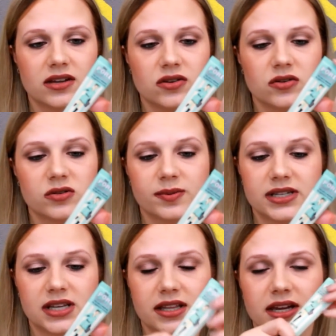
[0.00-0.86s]
can use
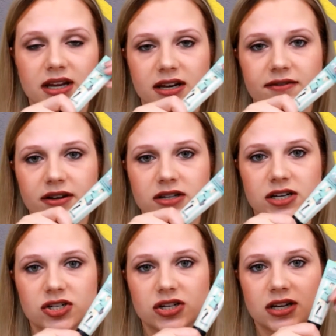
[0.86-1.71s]
basically any
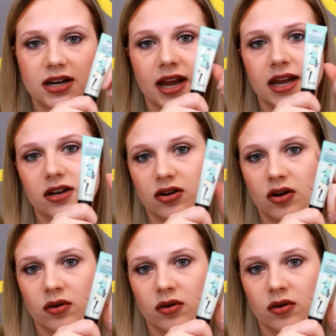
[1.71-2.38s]
foundation and